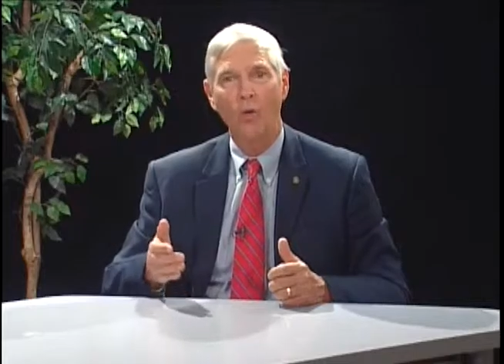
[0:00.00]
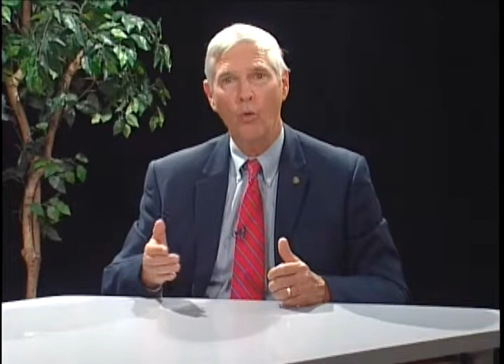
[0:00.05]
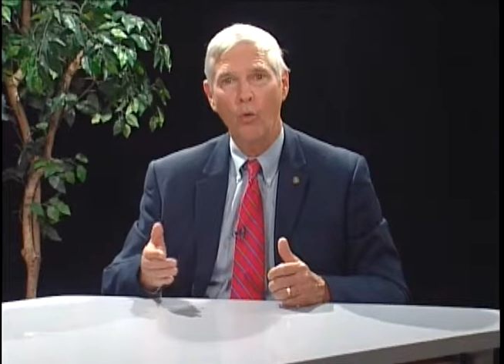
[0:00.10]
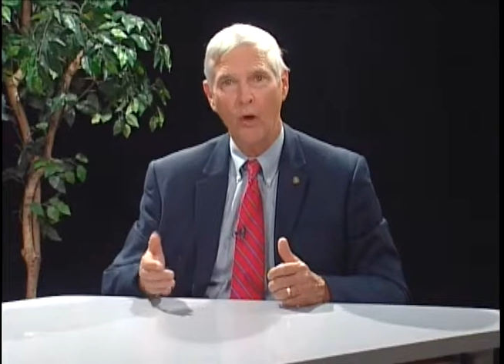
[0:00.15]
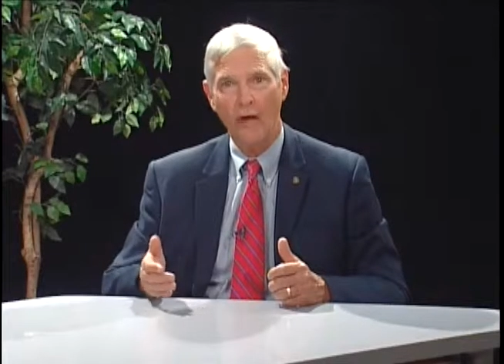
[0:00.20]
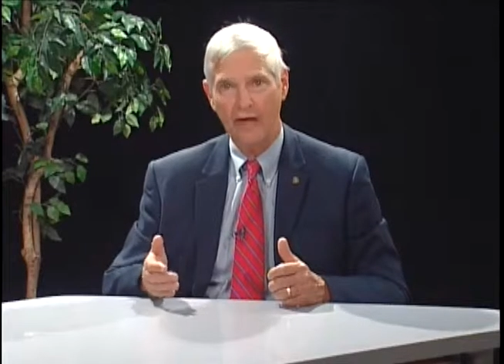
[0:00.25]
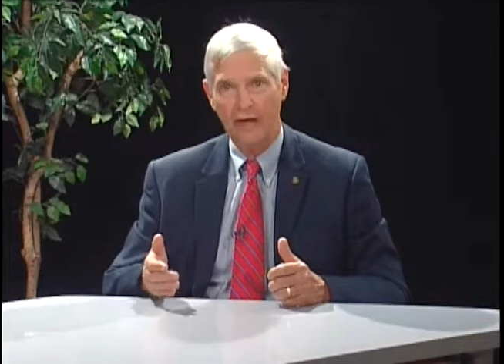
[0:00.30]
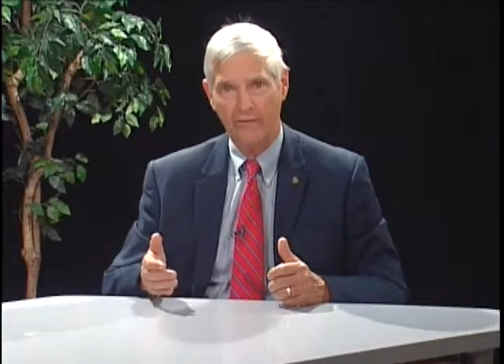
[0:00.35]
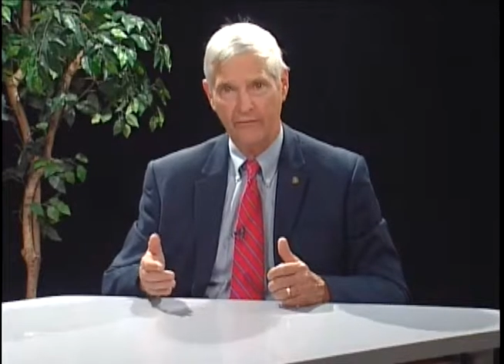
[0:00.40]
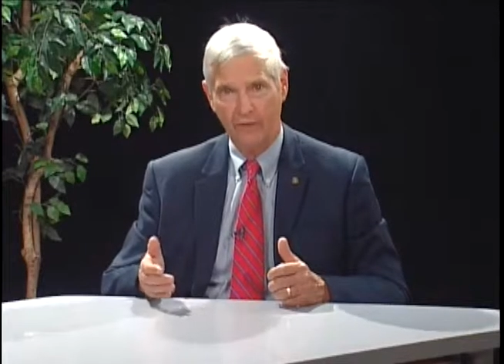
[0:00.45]

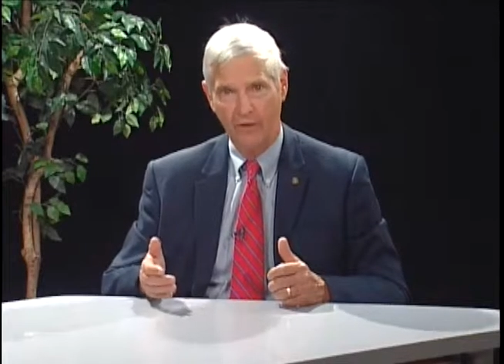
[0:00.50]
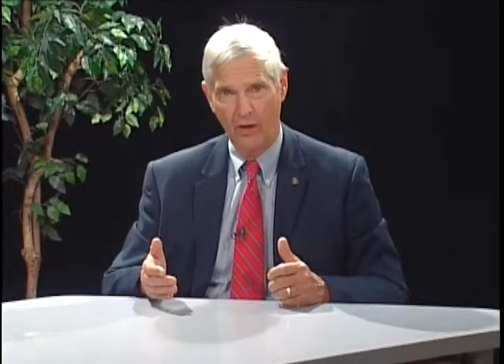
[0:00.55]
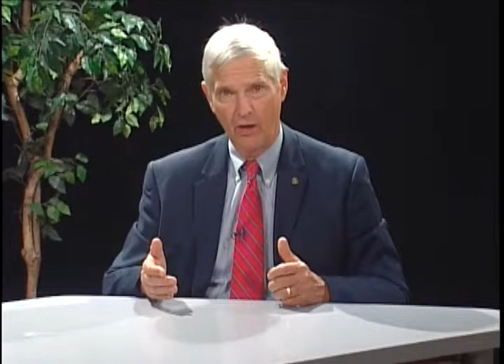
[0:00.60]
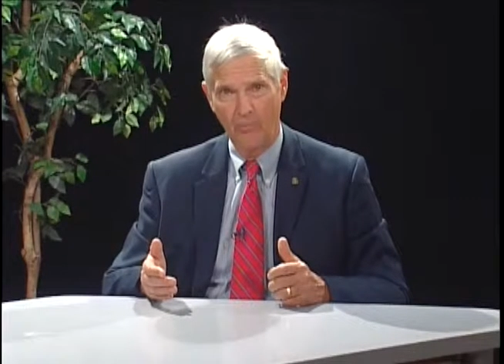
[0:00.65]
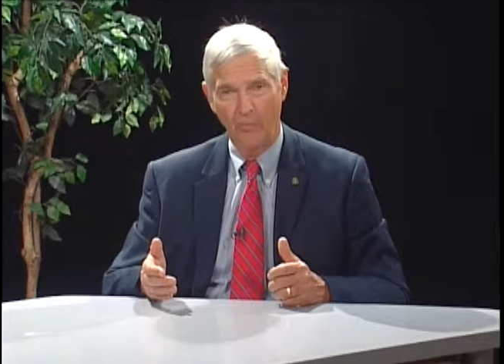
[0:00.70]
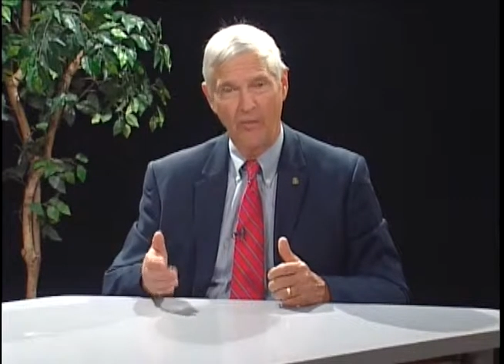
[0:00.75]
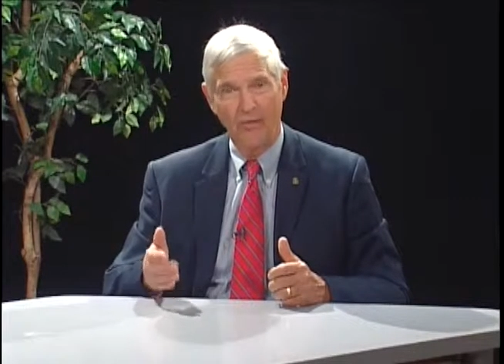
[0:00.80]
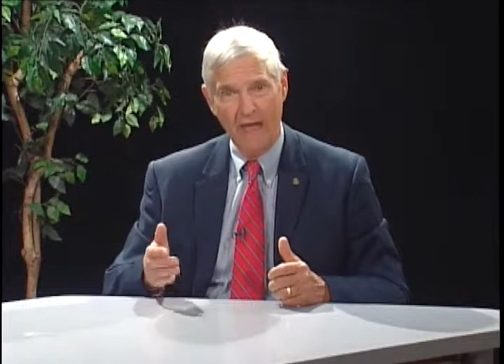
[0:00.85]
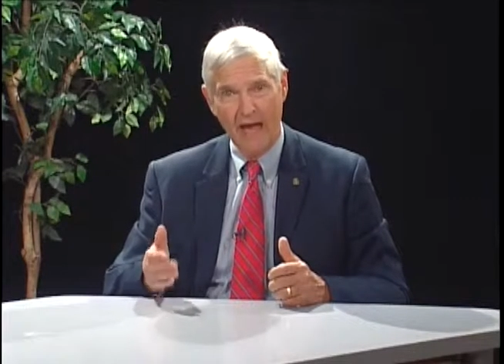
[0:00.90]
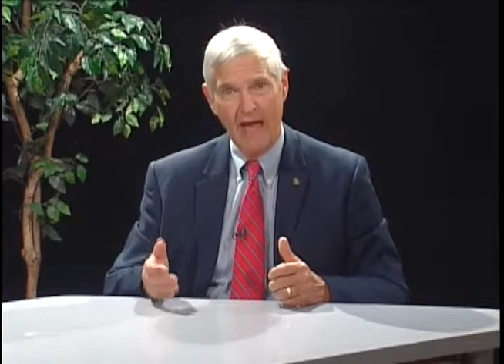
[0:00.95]
away
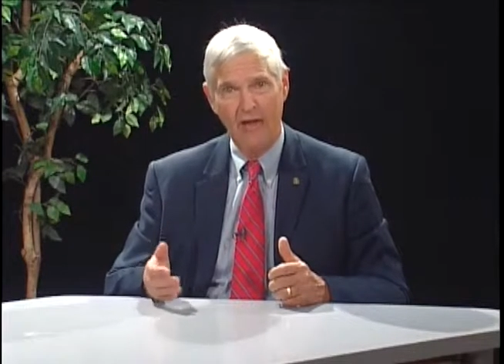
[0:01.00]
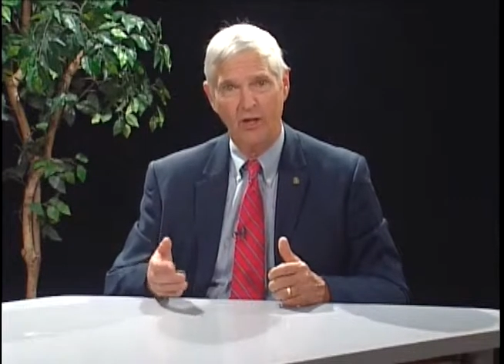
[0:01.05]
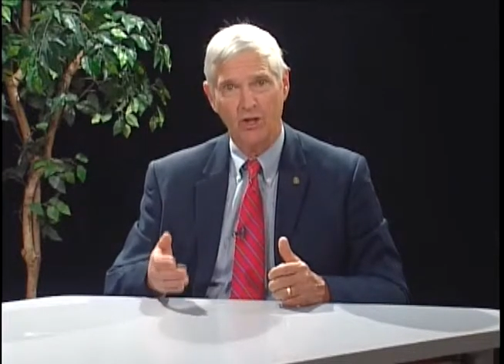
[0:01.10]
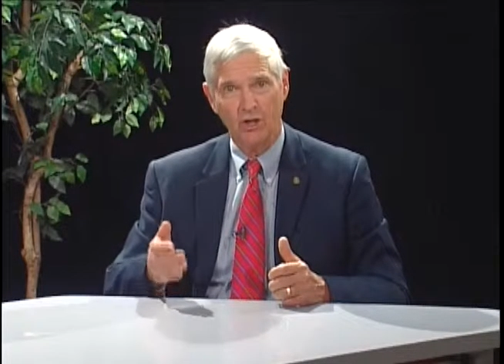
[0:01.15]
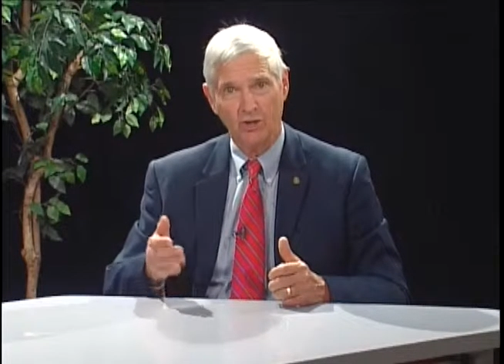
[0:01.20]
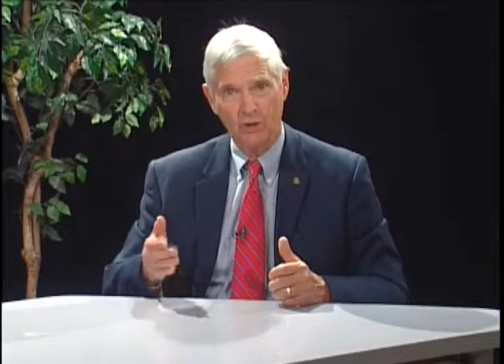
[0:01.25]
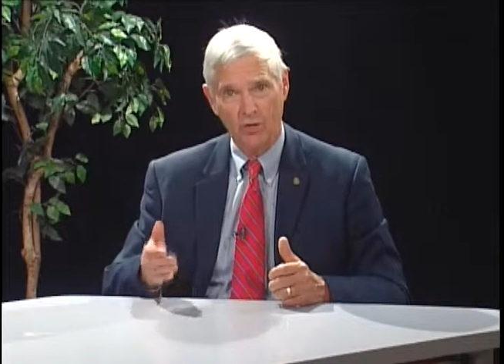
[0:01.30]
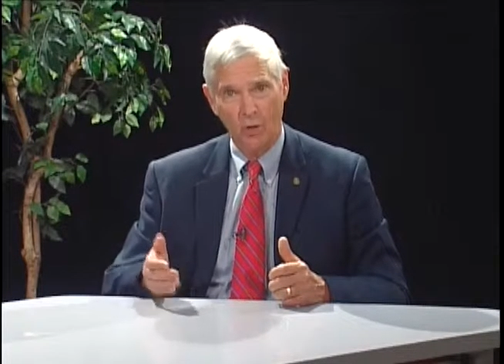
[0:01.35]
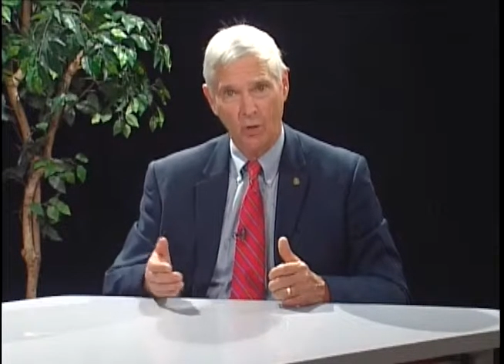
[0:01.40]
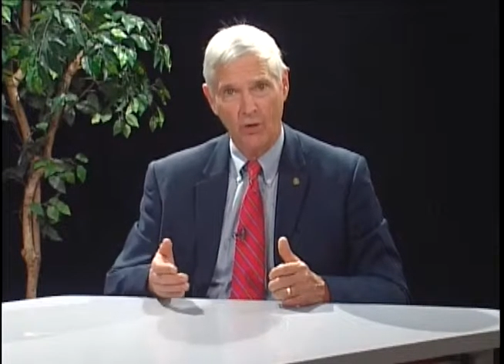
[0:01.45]
from
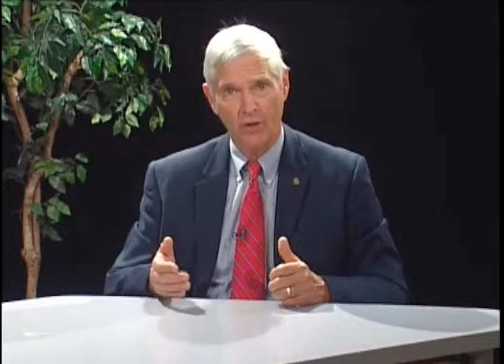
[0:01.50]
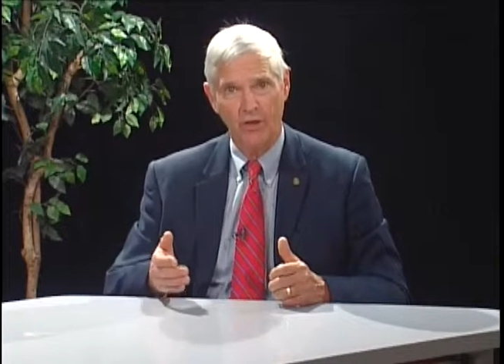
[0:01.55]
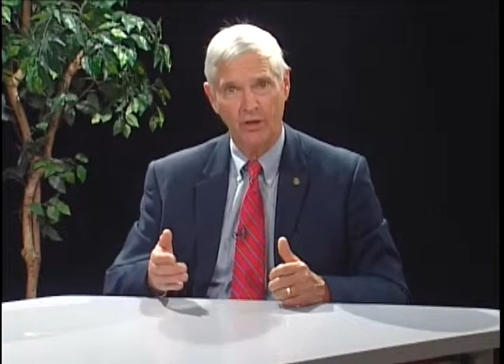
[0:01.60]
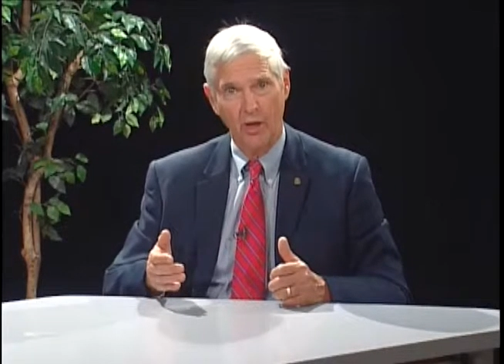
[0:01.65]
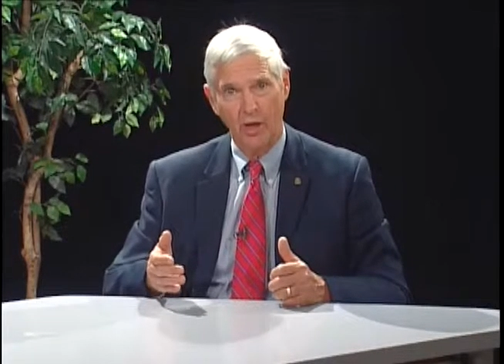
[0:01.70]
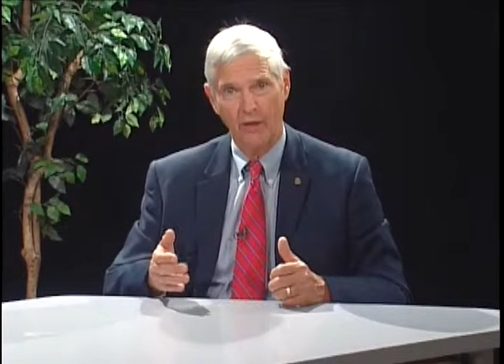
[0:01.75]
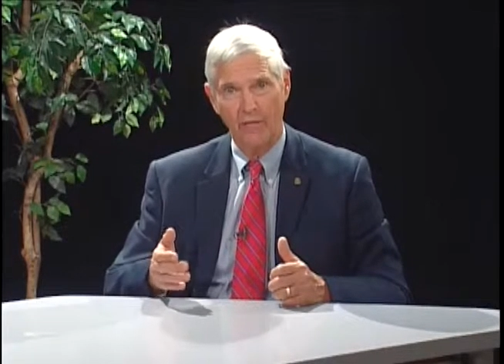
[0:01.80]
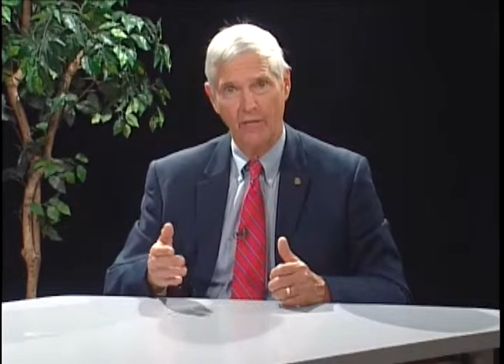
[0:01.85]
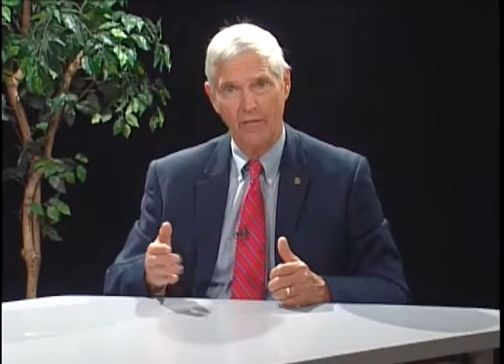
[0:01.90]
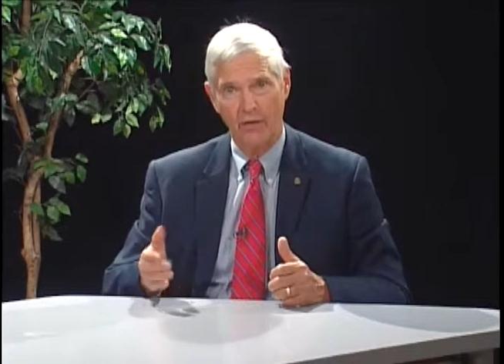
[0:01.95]
that sort
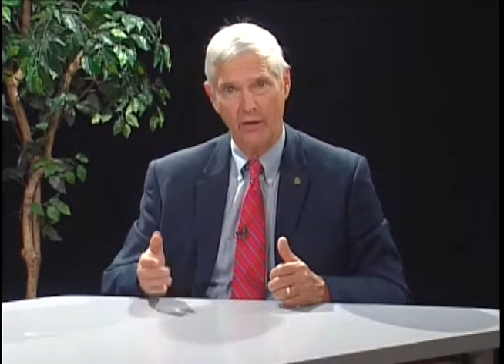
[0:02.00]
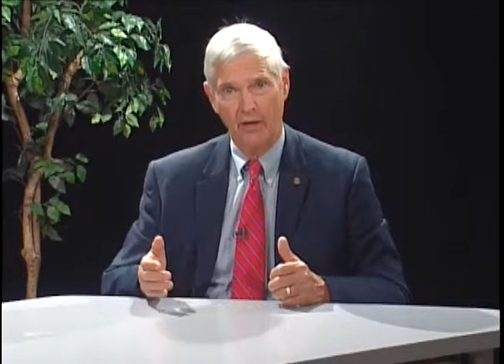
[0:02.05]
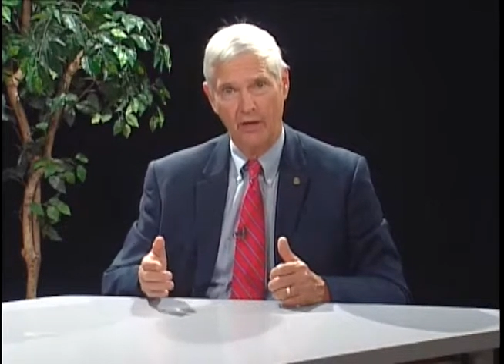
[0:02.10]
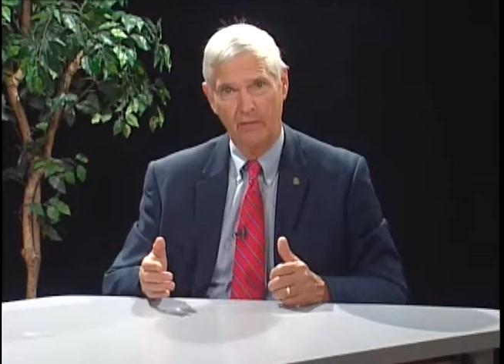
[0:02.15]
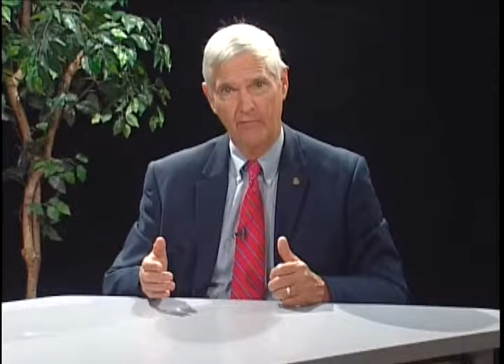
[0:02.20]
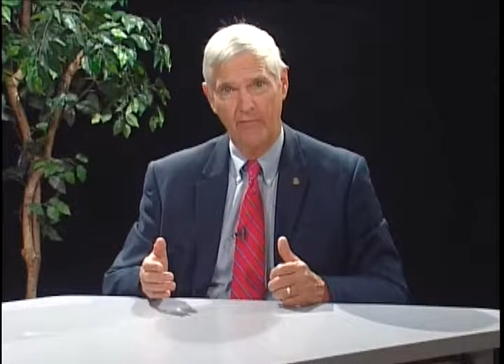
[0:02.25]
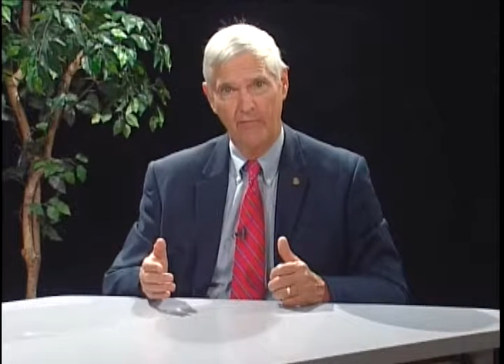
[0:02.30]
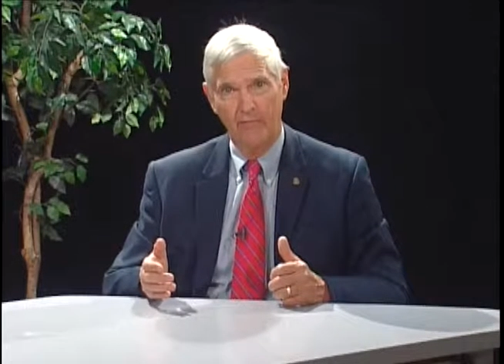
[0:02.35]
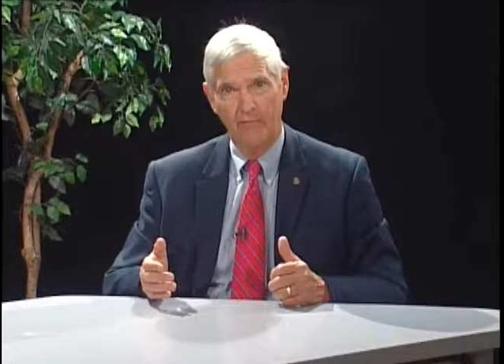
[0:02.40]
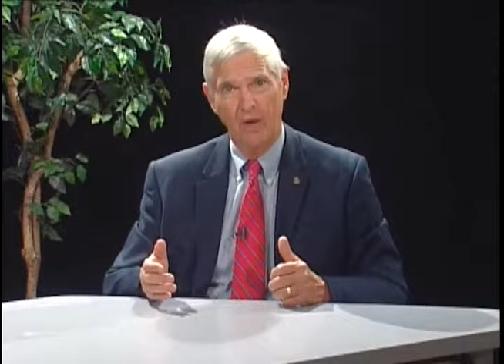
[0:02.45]
of
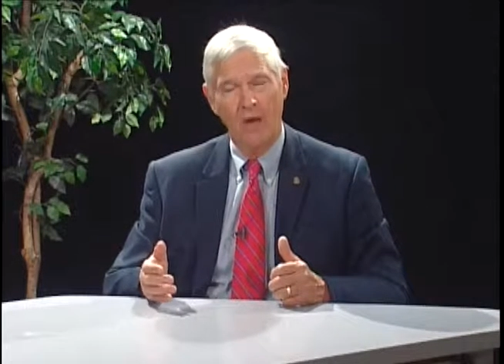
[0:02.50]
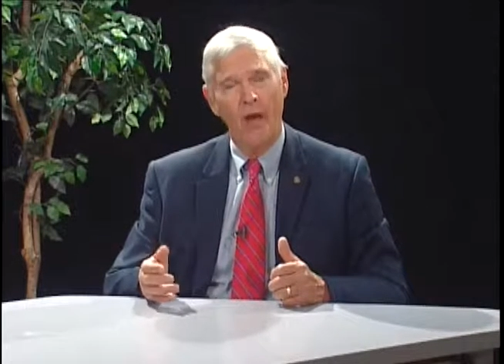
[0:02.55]
thing.